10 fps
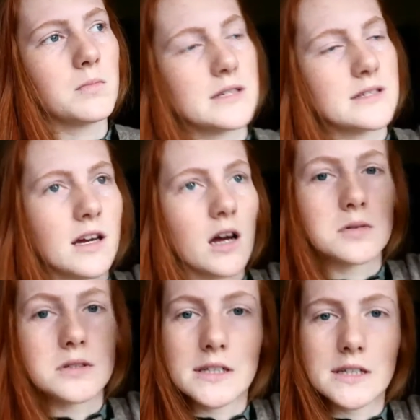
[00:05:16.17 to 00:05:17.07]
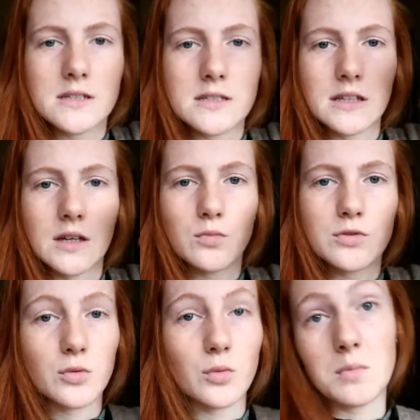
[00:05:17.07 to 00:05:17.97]
But it's like upstairs, and then
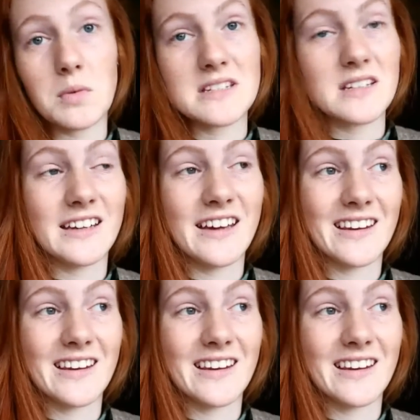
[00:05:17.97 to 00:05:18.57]
so we basically